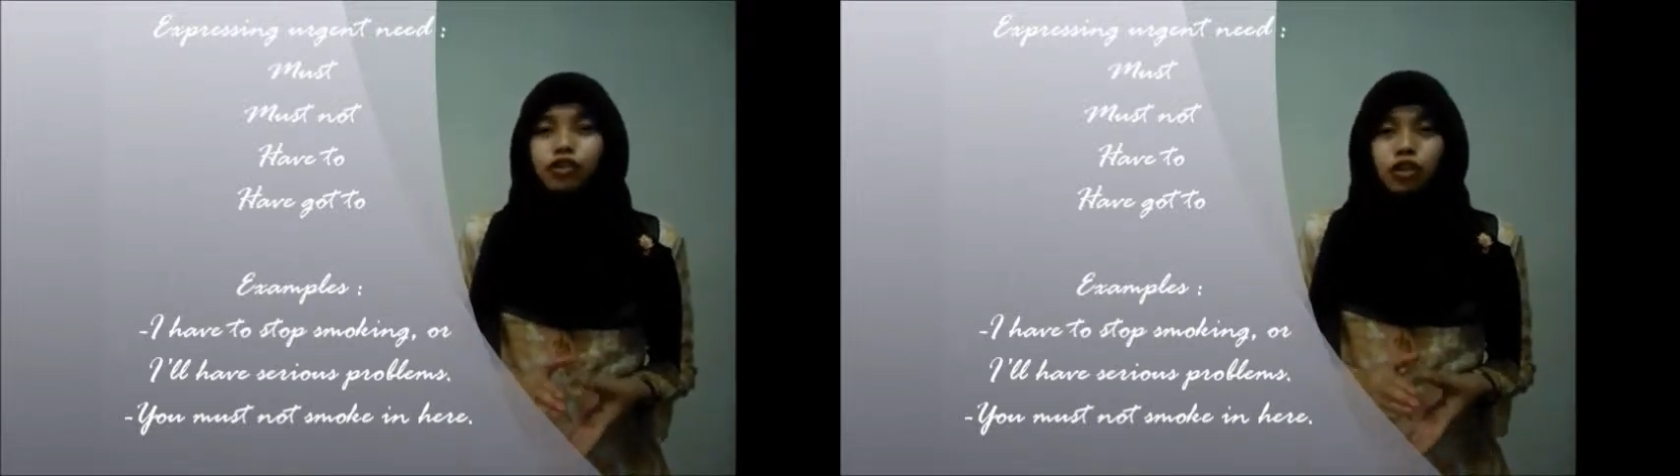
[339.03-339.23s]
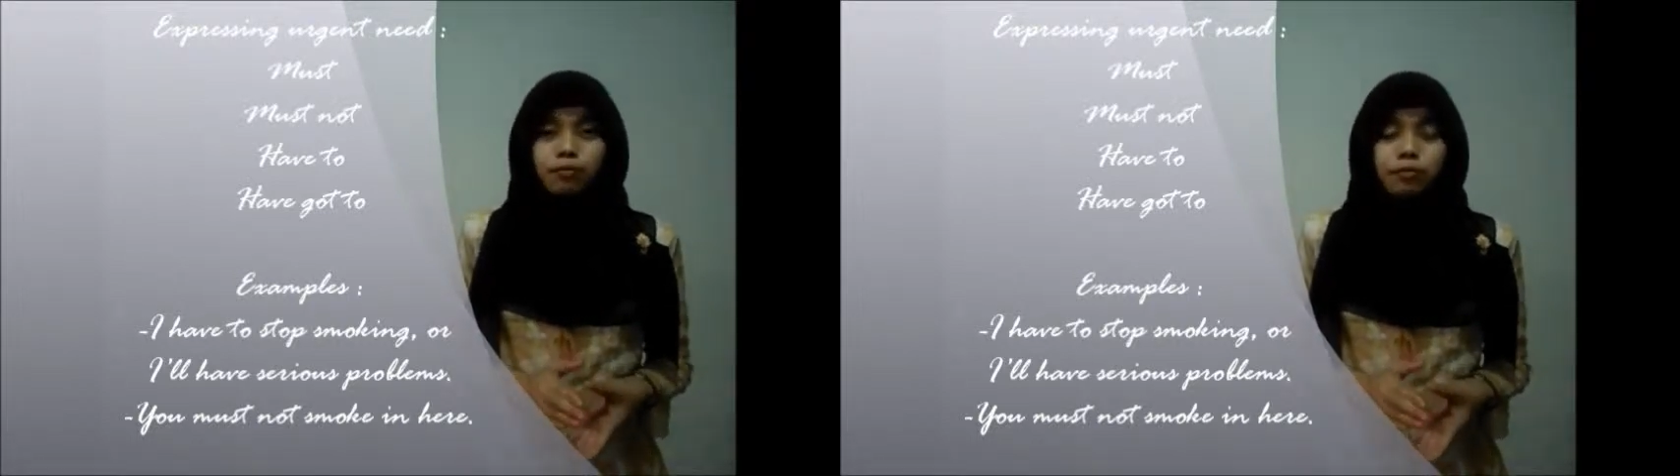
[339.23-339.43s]

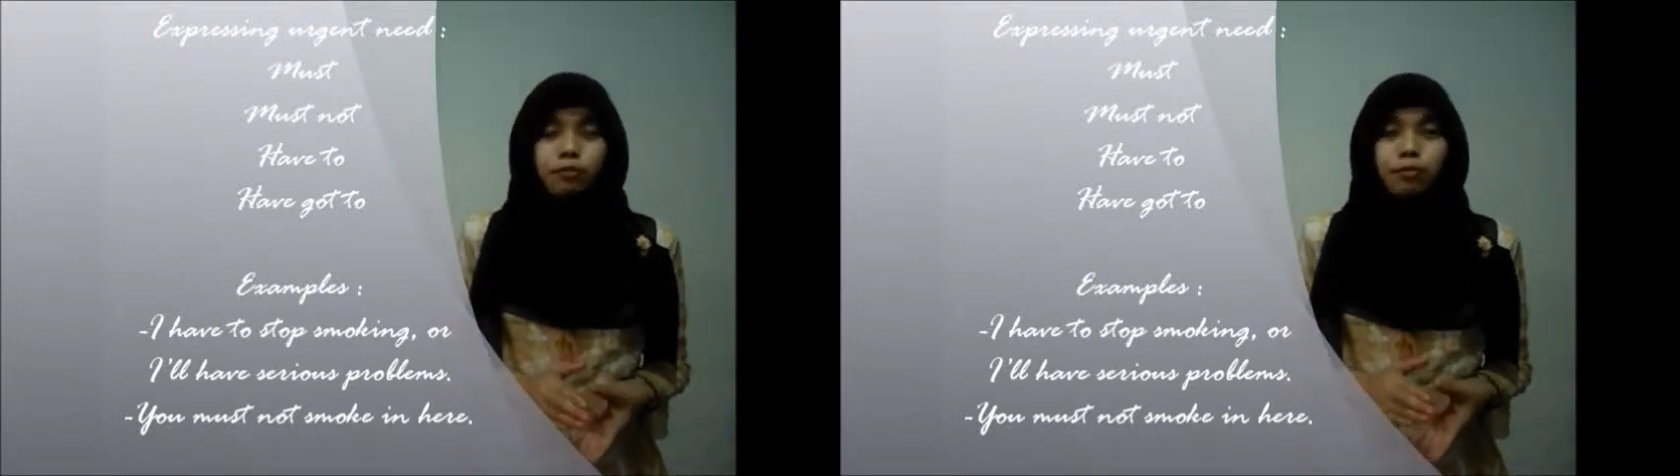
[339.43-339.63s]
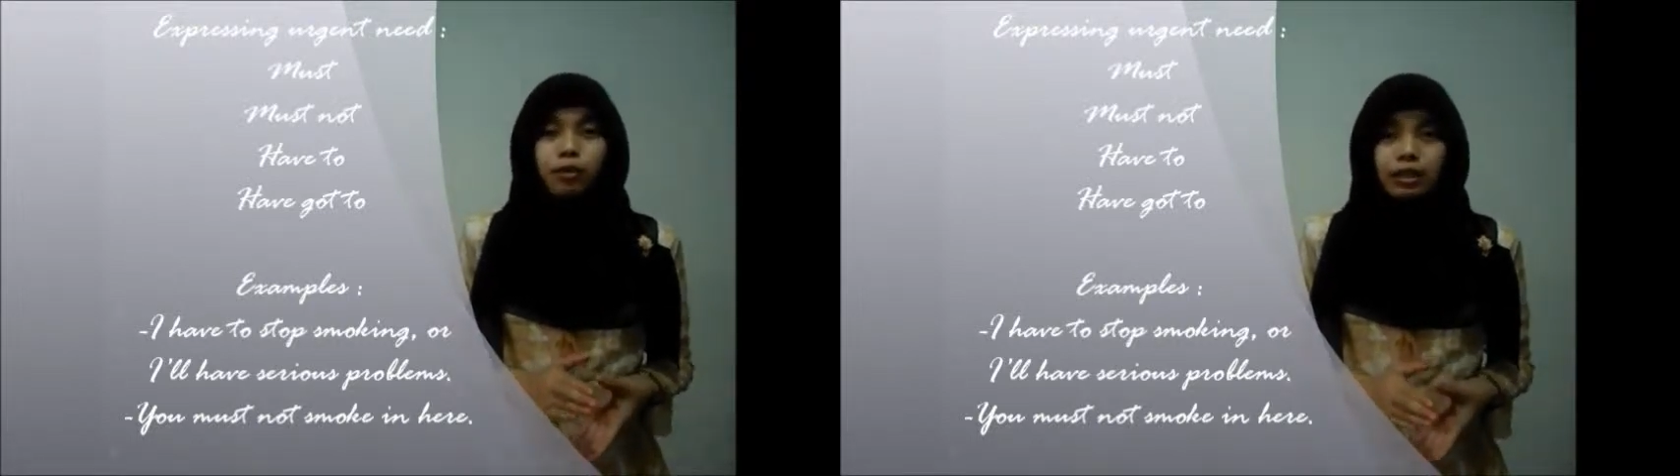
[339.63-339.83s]
stop
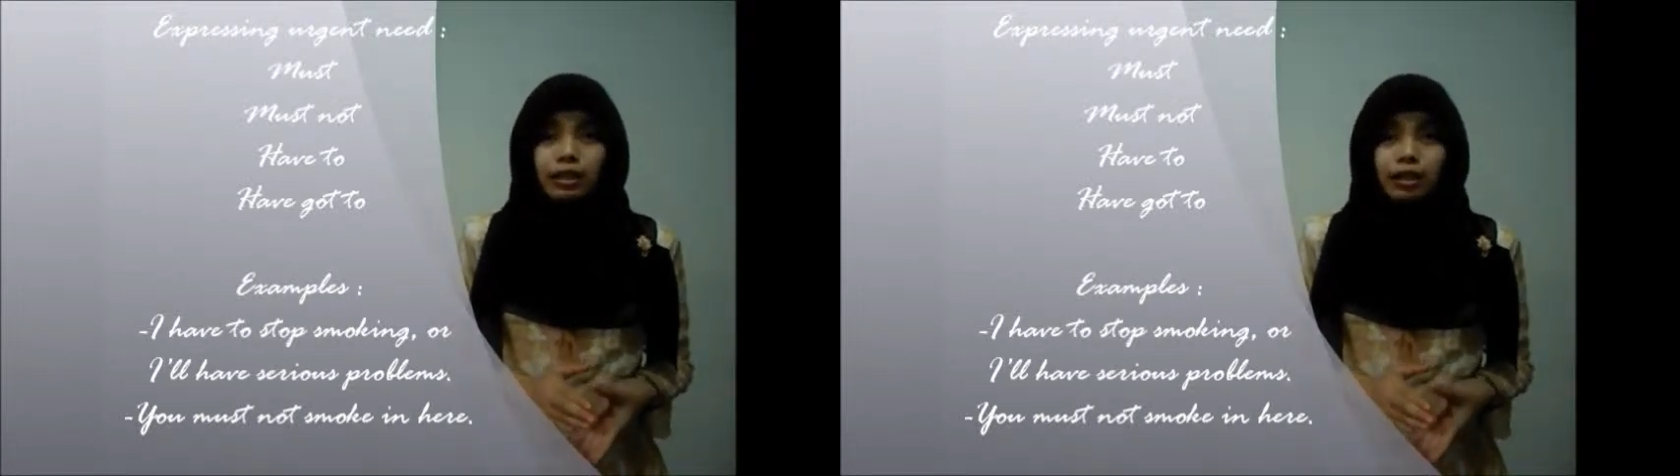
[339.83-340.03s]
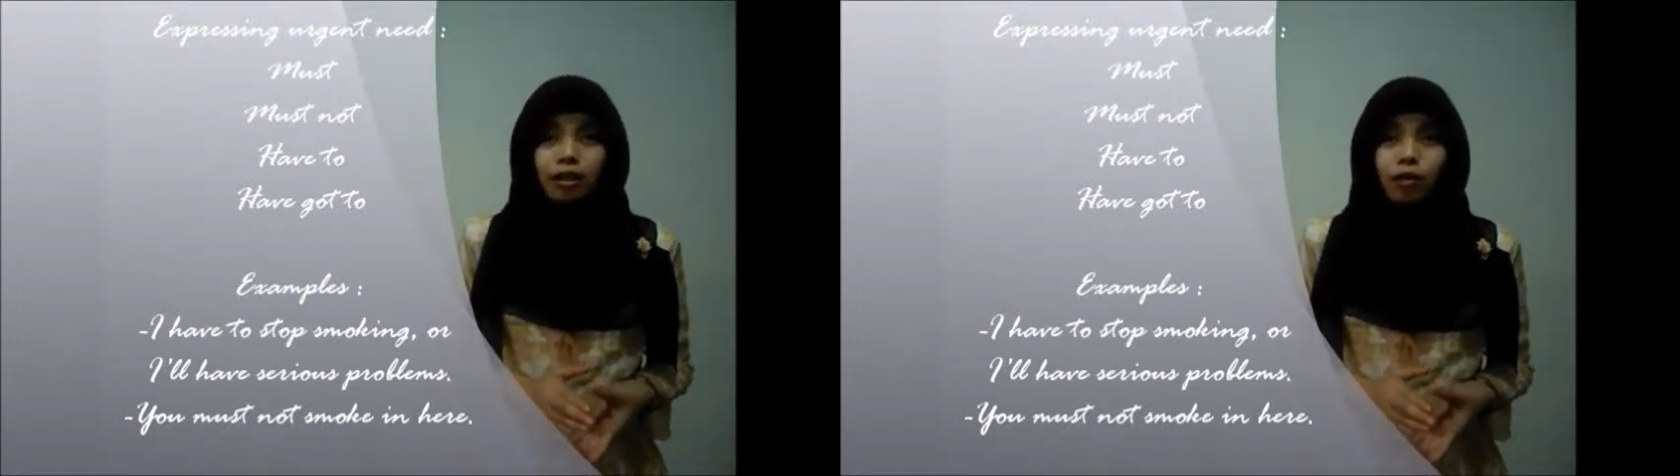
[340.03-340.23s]

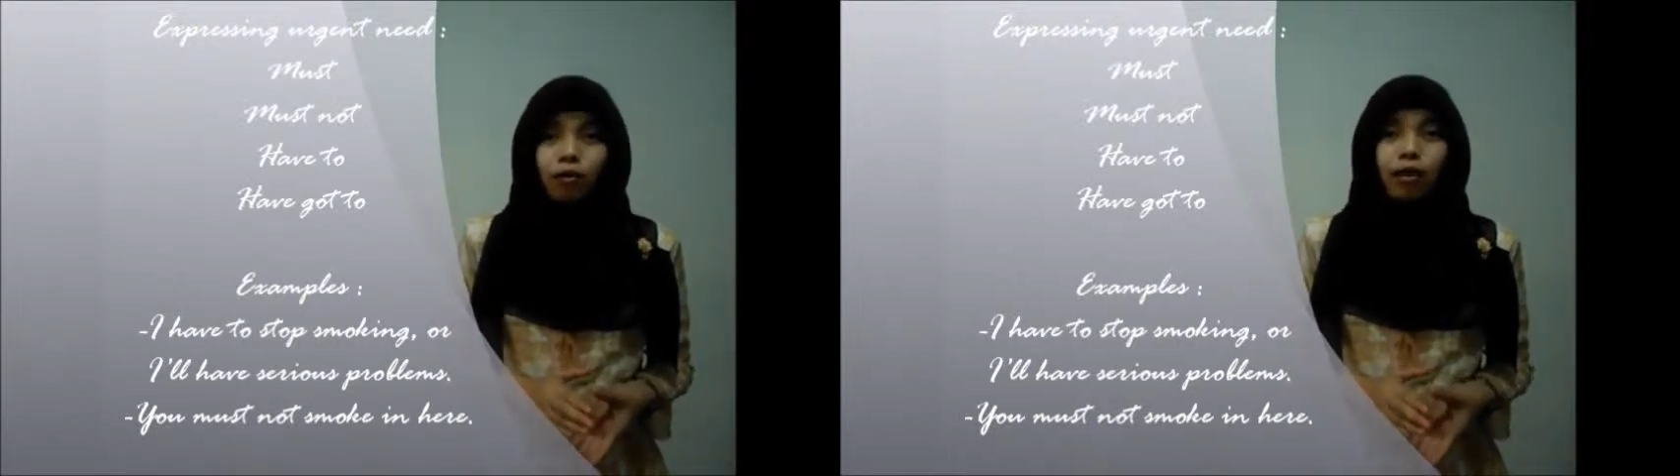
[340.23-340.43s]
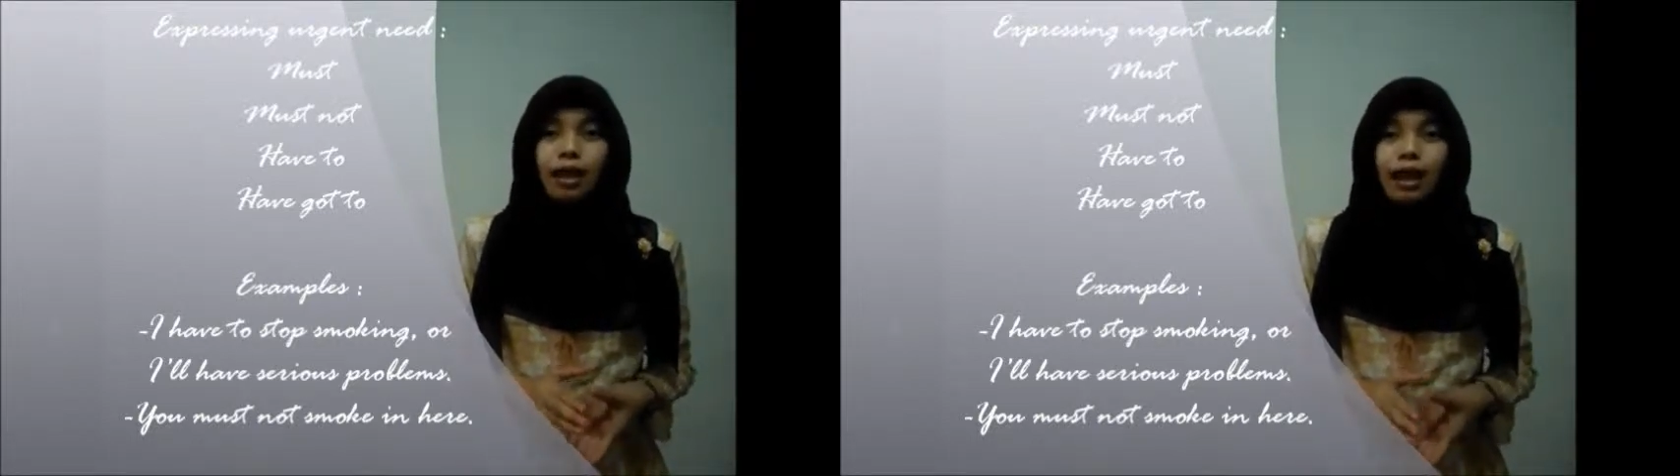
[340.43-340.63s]
smoking or